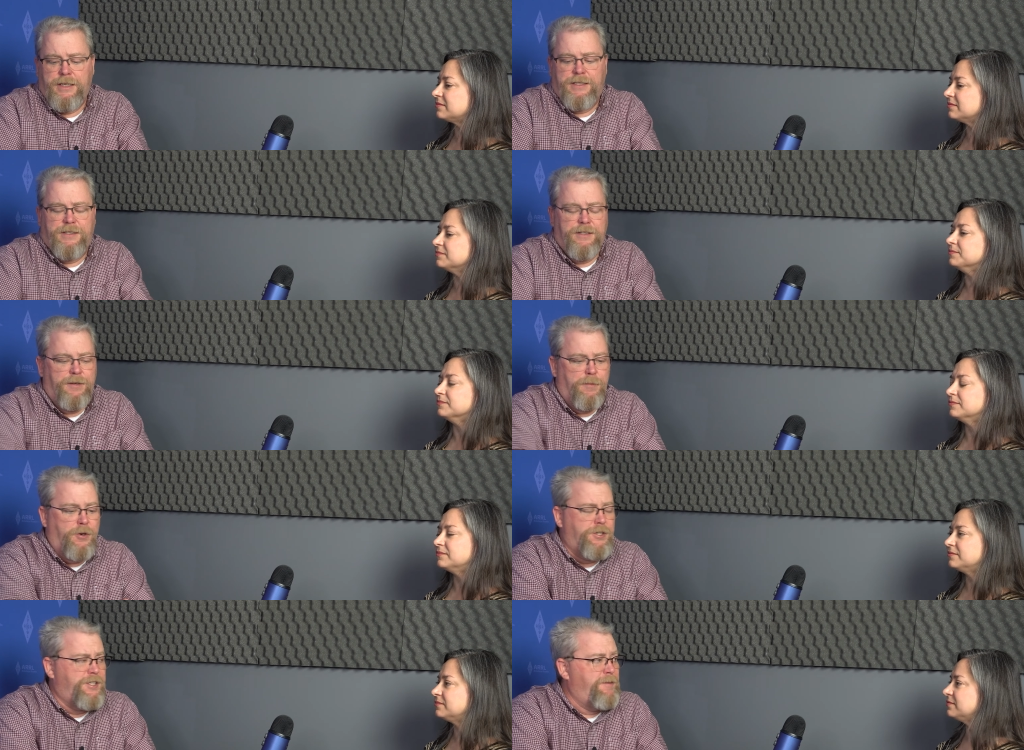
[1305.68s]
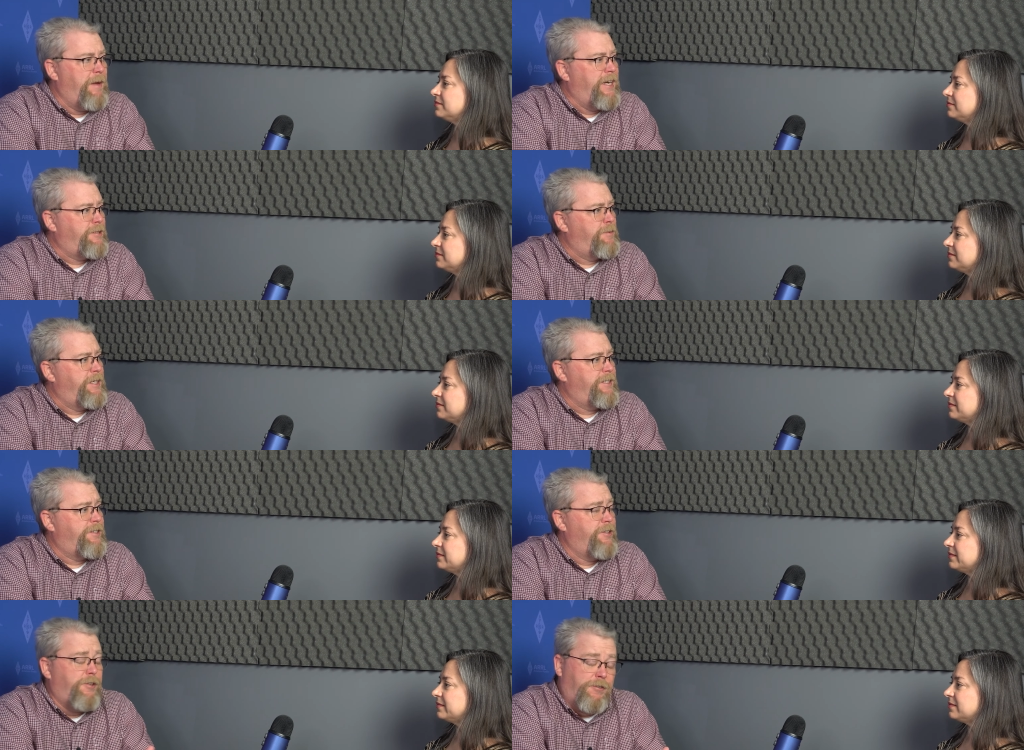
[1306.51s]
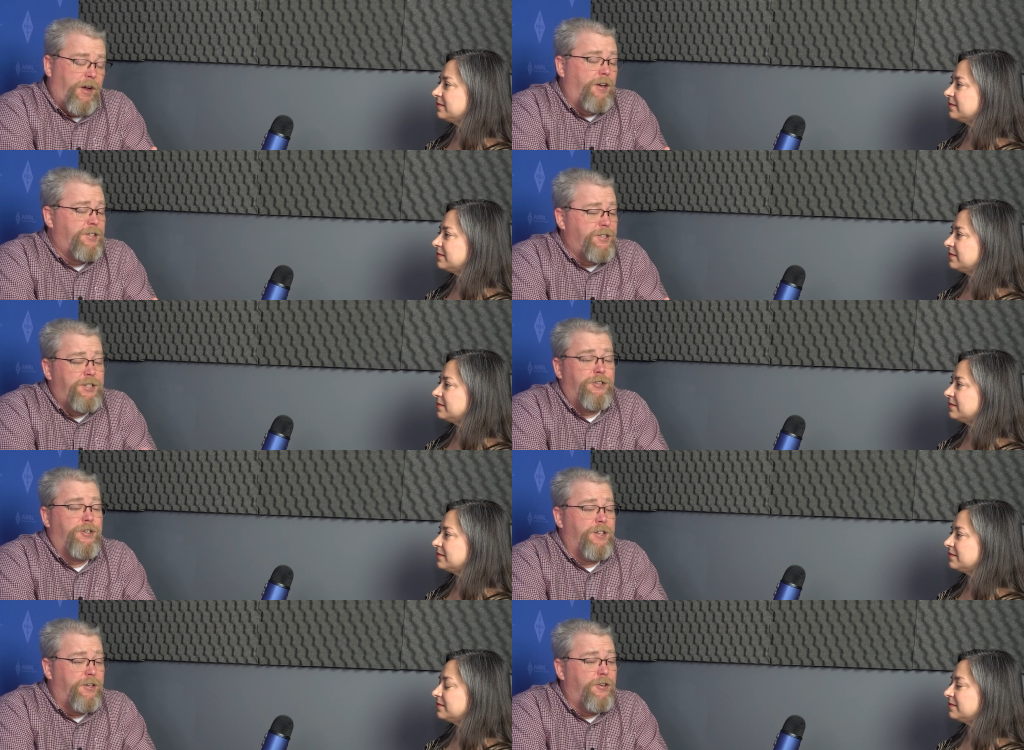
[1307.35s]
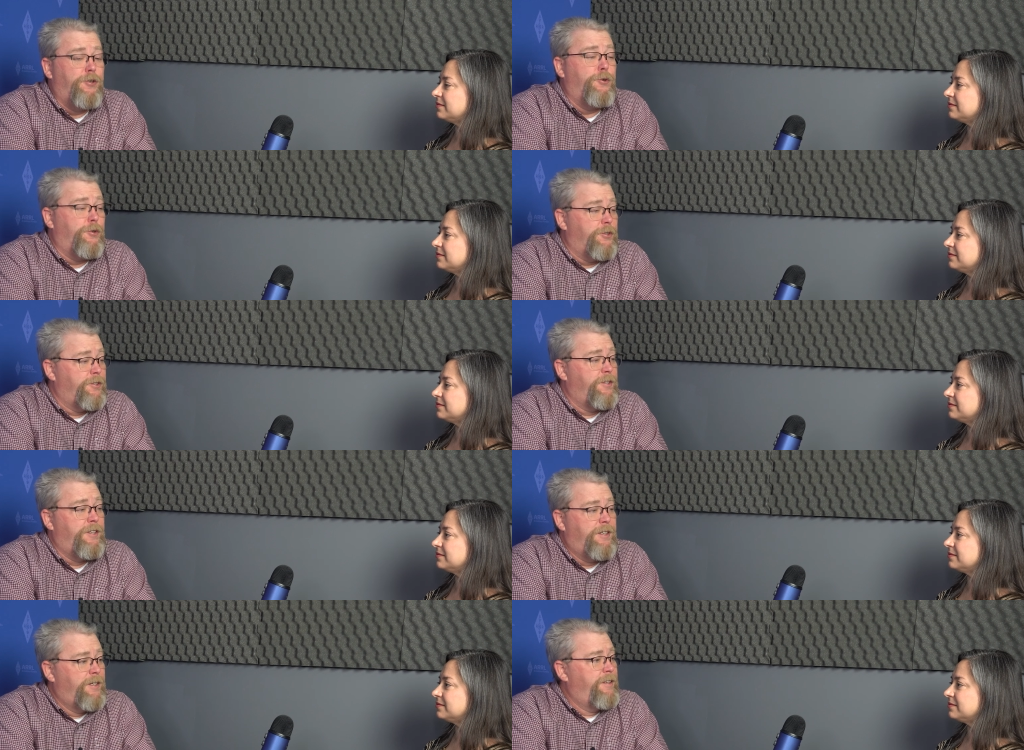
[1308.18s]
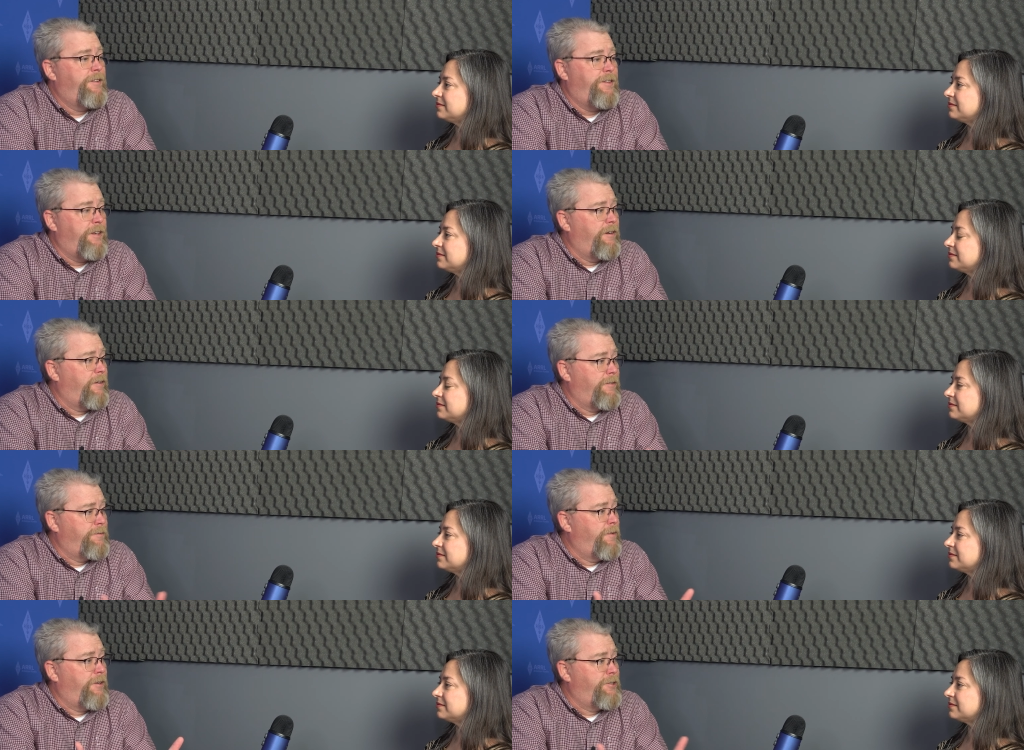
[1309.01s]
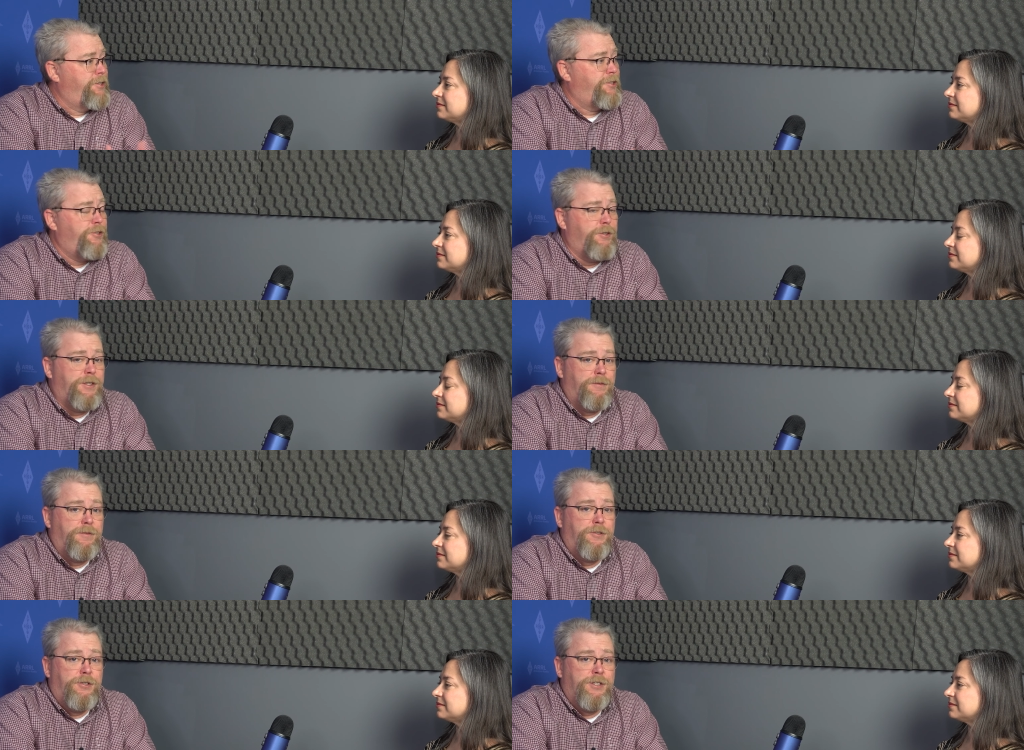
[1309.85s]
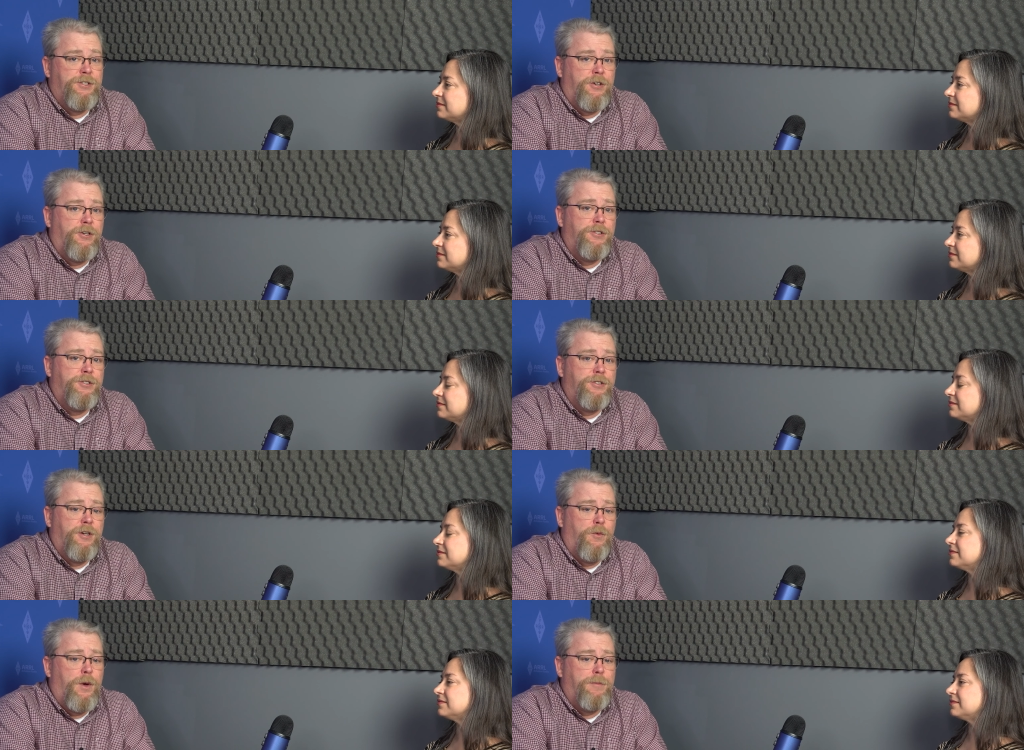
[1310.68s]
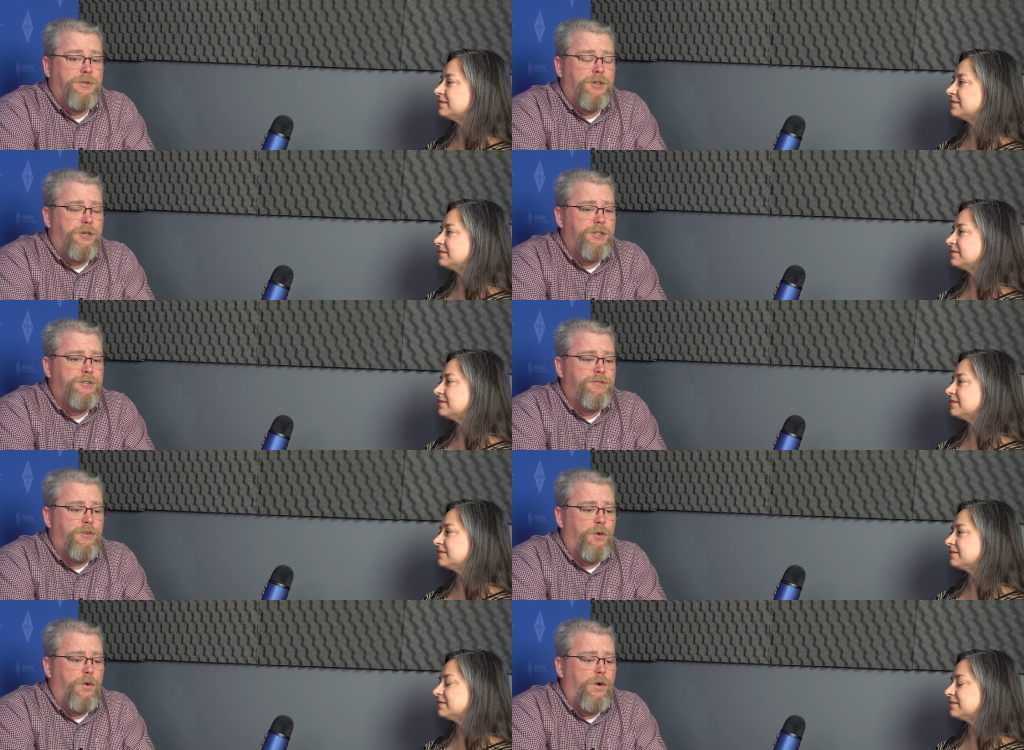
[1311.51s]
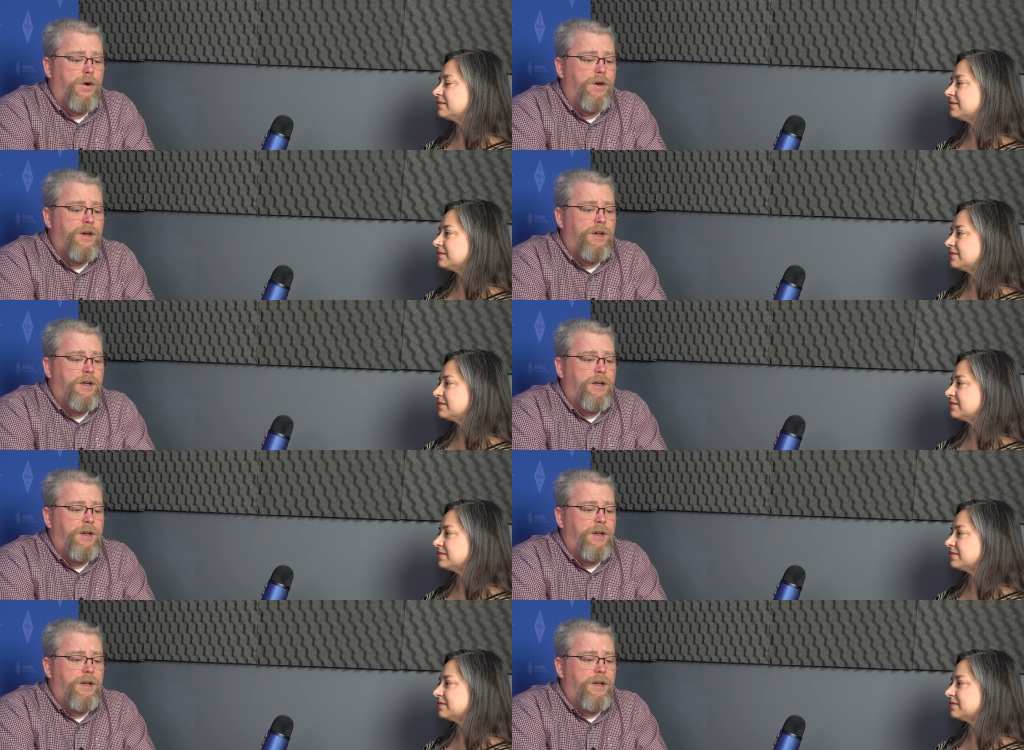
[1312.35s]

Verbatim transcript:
Speaker 1: It's the Emergency Management Institute. Honestly, you could Google or just do a search, a web search for